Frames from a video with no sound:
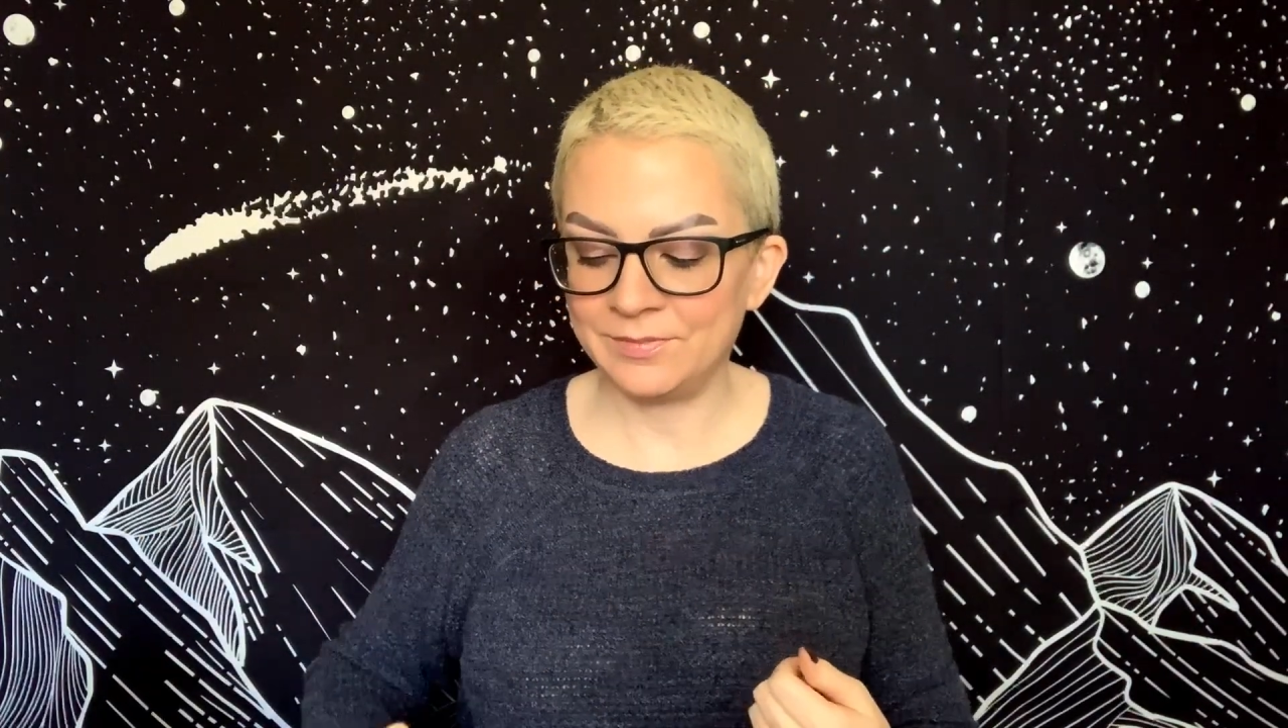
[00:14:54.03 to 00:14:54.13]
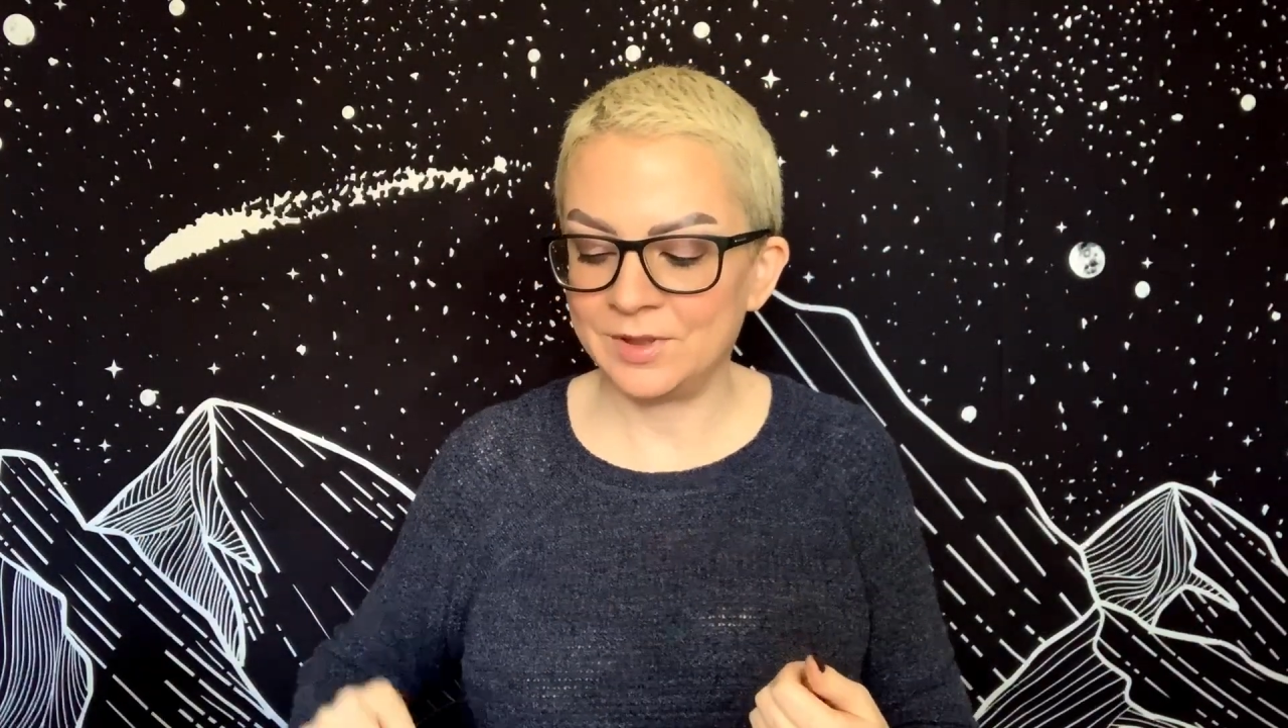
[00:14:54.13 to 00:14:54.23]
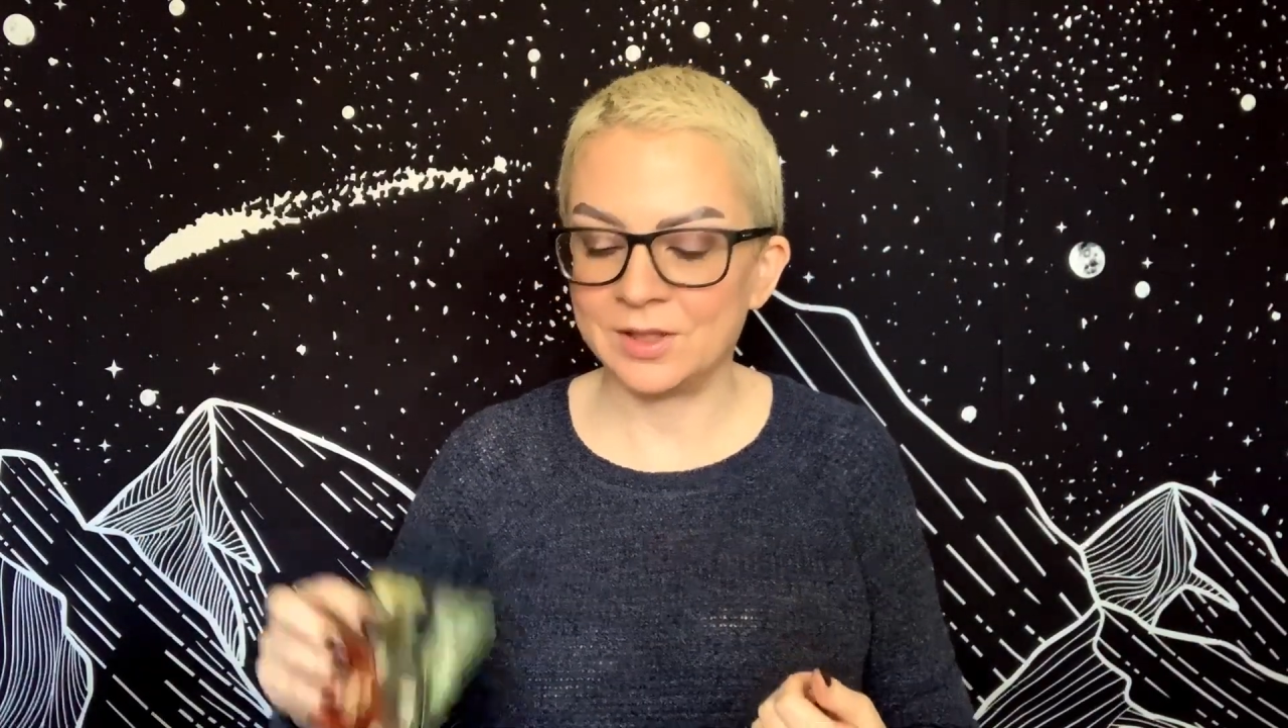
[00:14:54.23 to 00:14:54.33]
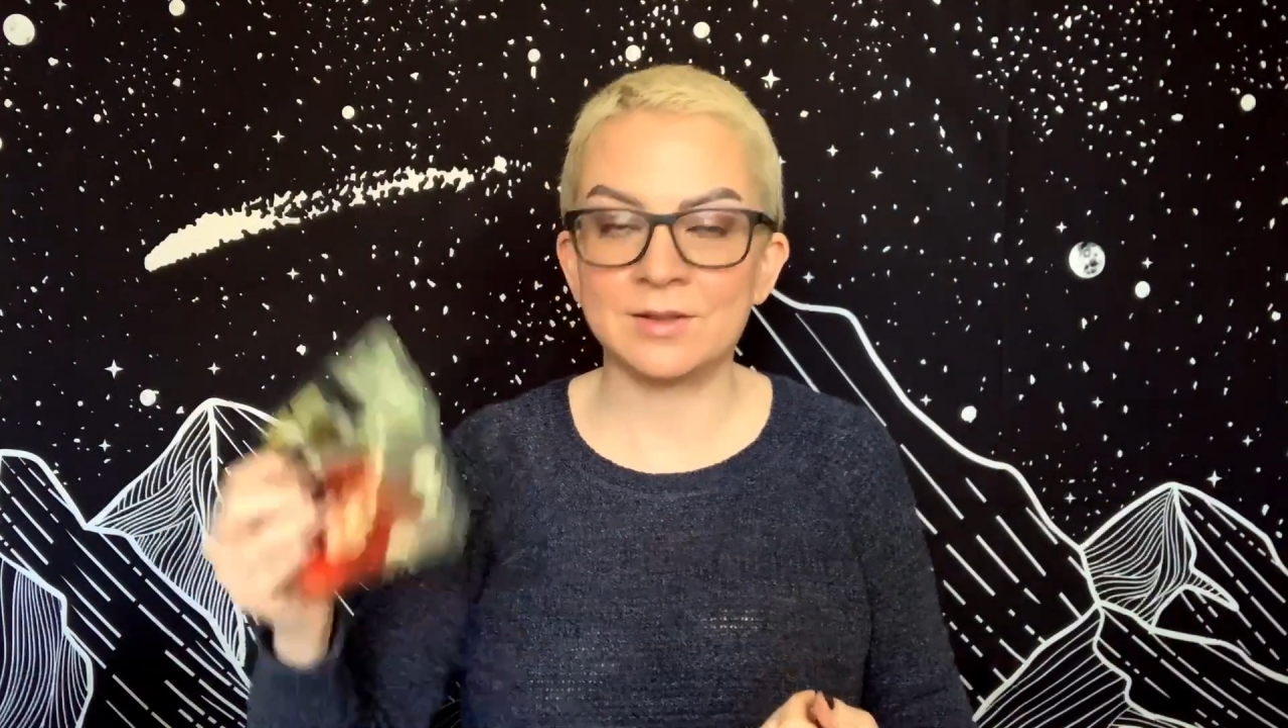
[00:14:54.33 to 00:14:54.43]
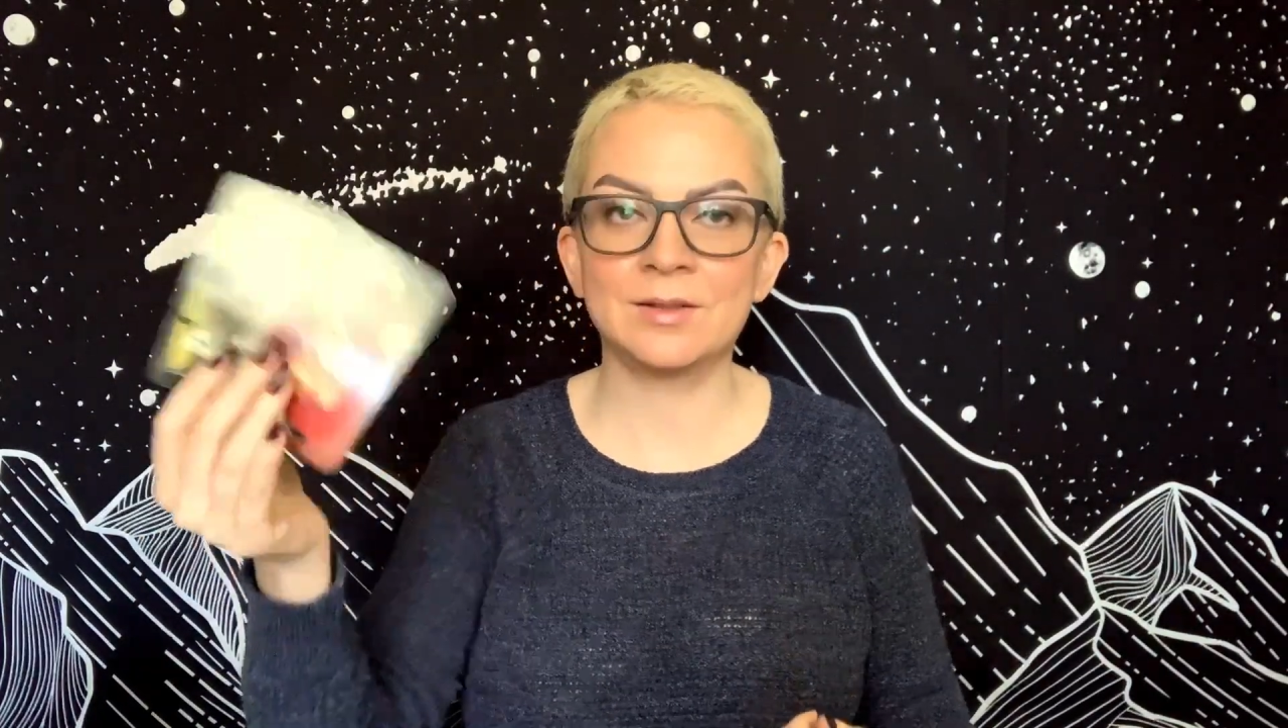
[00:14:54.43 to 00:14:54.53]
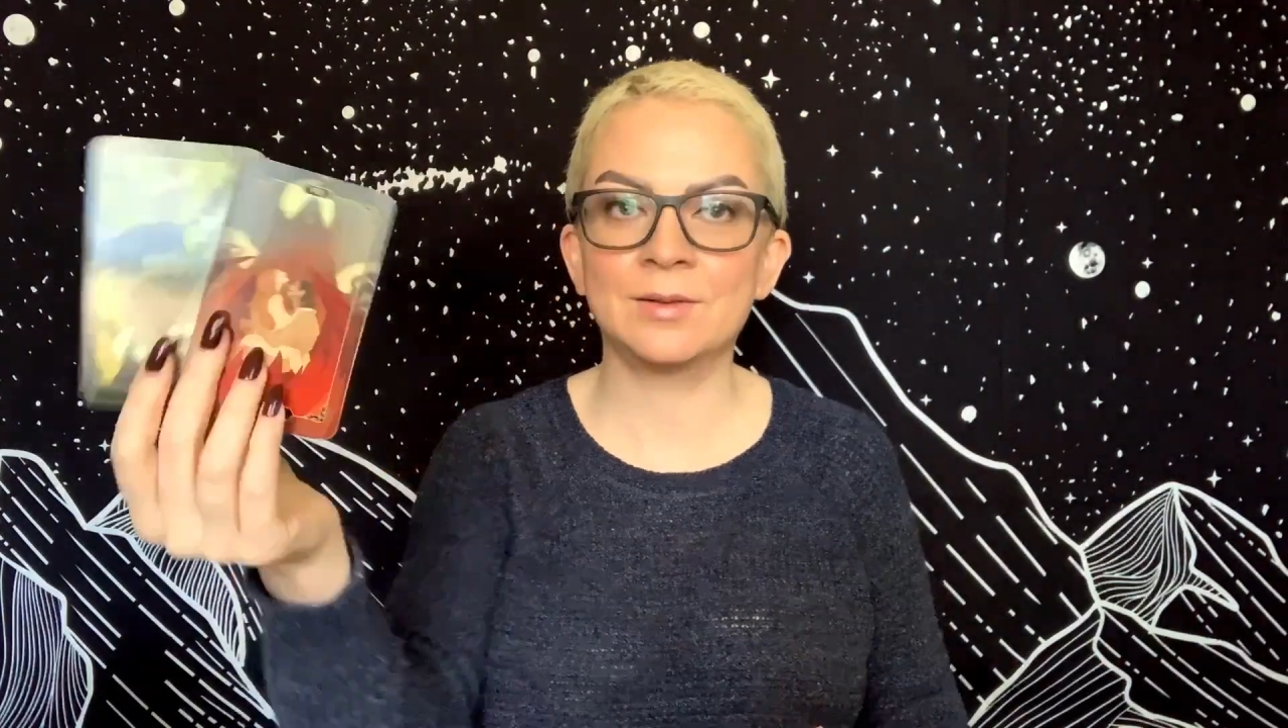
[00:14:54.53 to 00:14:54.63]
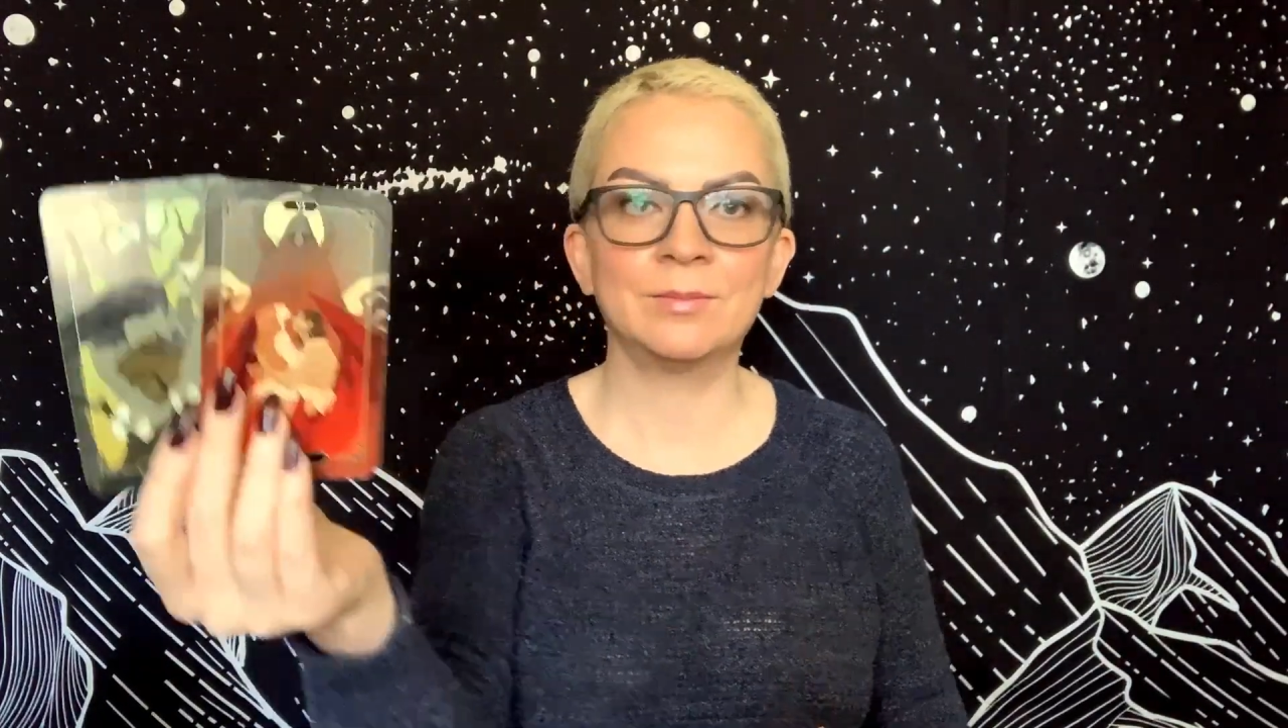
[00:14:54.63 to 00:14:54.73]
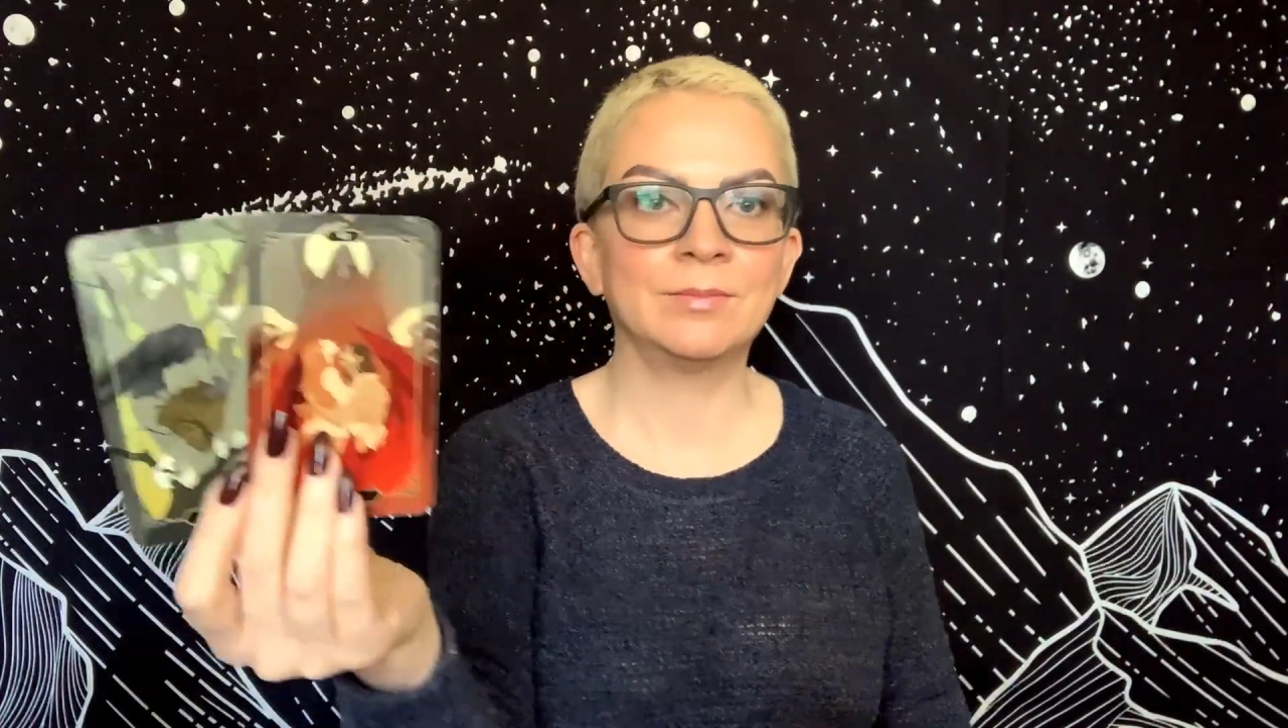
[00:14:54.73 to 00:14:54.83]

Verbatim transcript: just